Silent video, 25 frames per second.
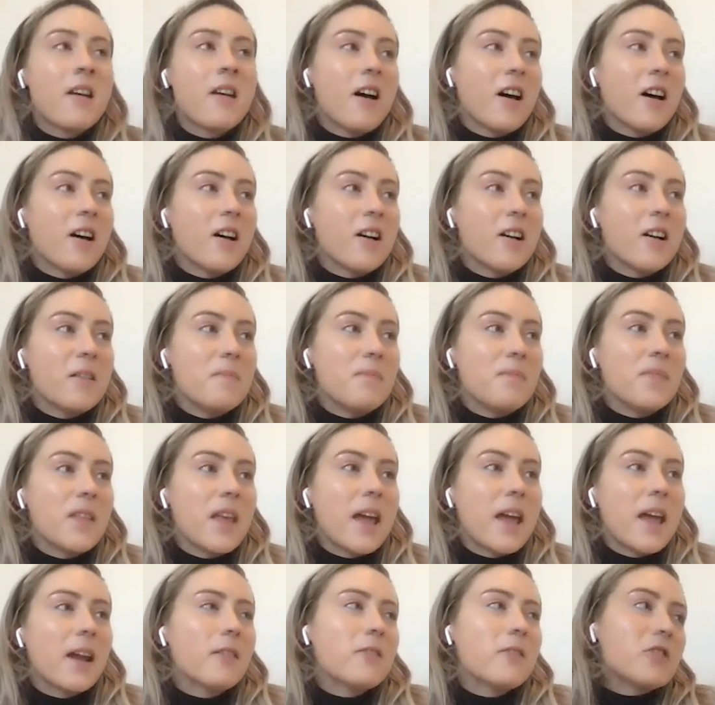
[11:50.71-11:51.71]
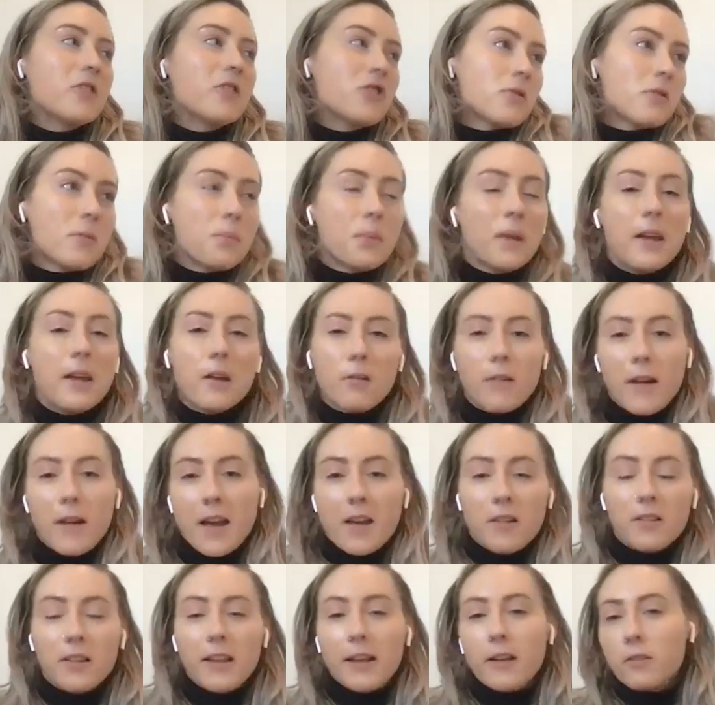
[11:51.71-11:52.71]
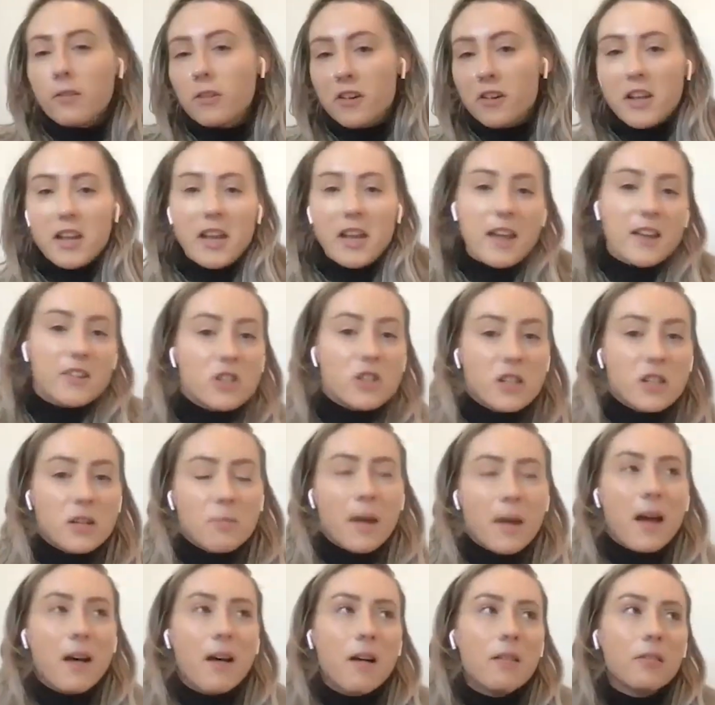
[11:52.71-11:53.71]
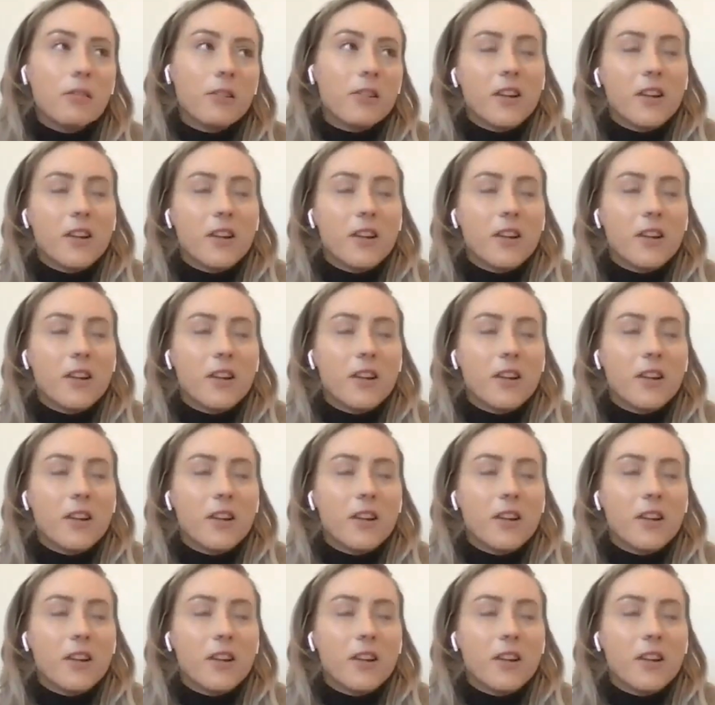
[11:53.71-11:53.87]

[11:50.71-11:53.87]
And I was just sort of playing around, like learning HTML,